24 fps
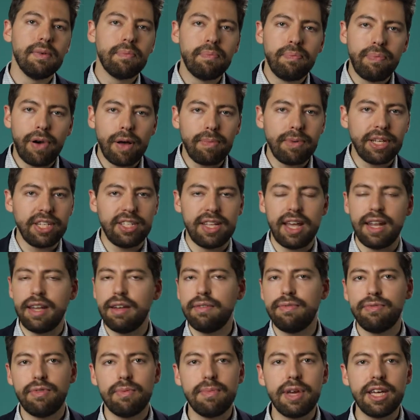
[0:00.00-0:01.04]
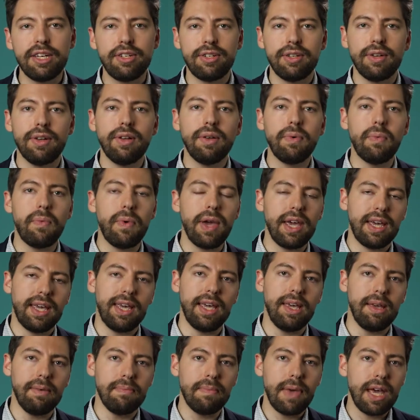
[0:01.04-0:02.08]
publish that information on a
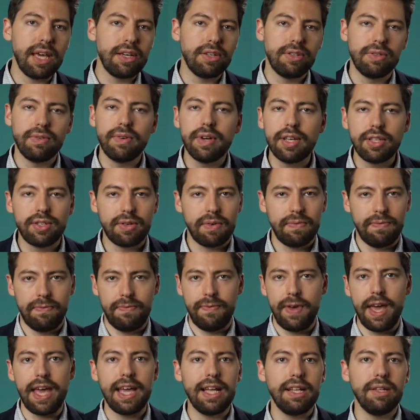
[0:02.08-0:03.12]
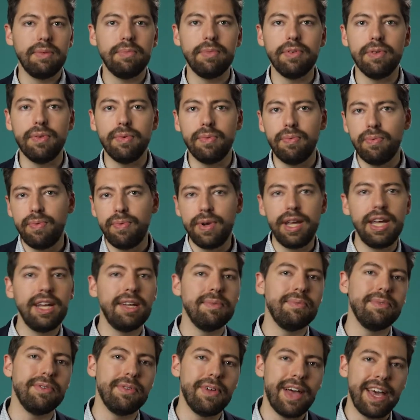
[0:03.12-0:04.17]
wiki, make sure it's available,
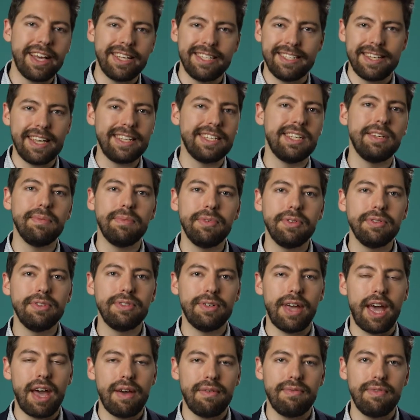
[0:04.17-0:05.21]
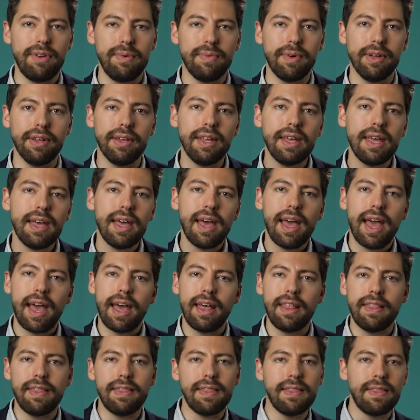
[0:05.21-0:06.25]
readable, accessible to everyone.
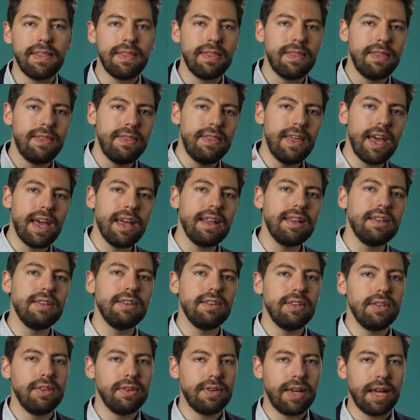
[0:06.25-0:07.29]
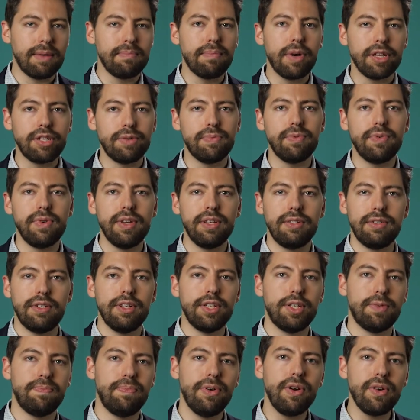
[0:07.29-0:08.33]
And then you get much more into the
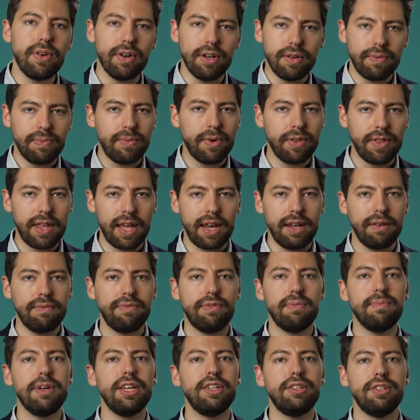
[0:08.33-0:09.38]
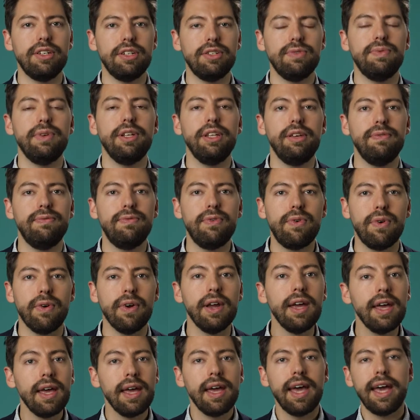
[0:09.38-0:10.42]
spirit of what that information is really for.
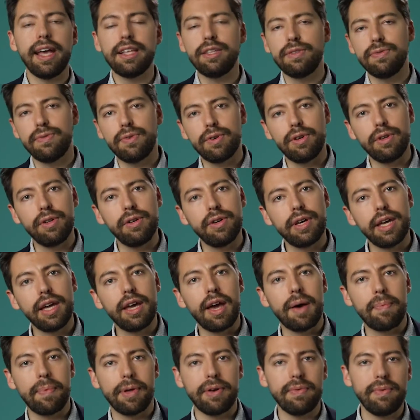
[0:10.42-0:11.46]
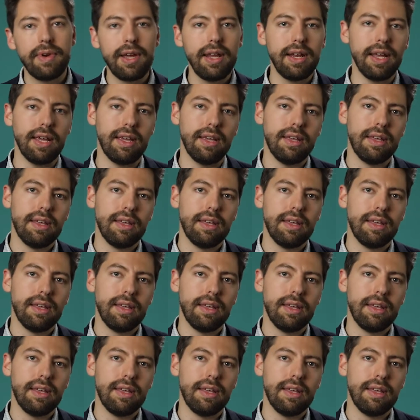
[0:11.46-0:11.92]
It's for looking up and reading.